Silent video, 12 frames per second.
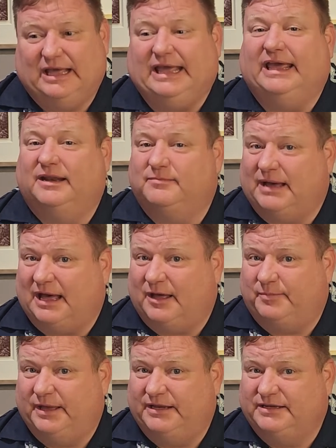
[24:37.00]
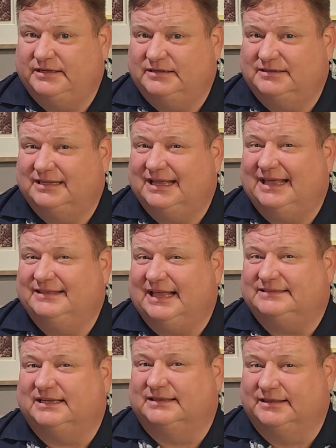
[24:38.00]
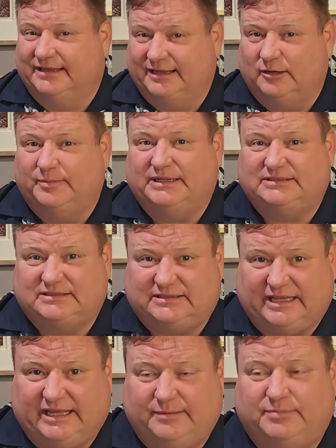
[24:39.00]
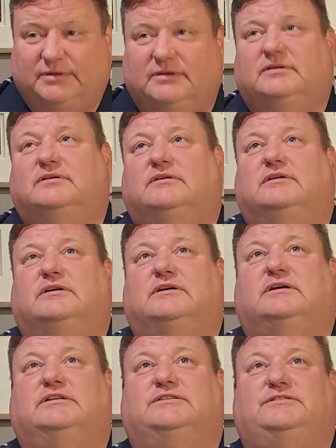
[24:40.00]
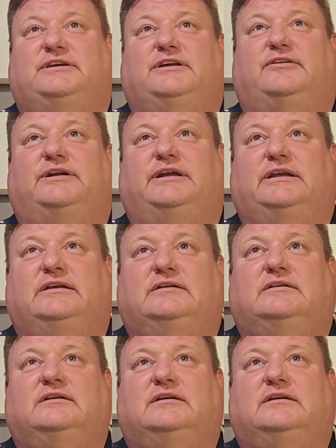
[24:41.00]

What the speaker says: in my opinion, that's a little bit steep, considering